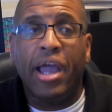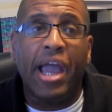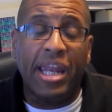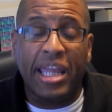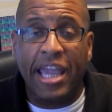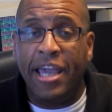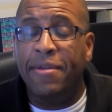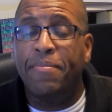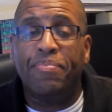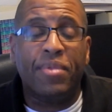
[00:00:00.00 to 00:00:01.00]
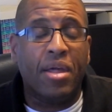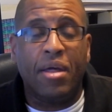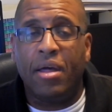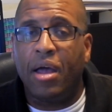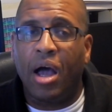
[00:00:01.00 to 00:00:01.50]
And again,
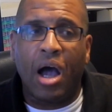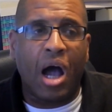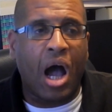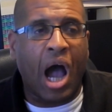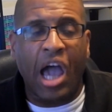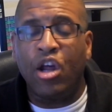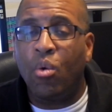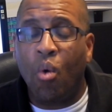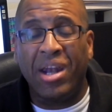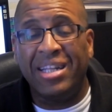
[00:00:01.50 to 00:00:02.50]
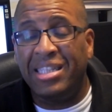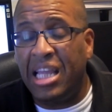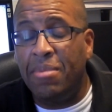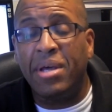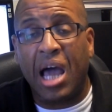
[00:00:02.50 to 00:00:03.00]
I don't want to
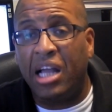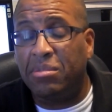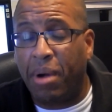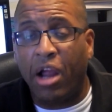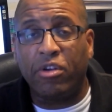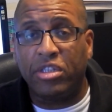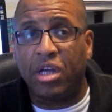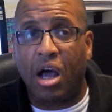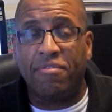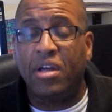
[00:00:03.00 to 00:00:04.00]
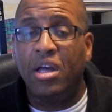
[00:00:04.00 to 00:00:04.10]
demonize Microsoft.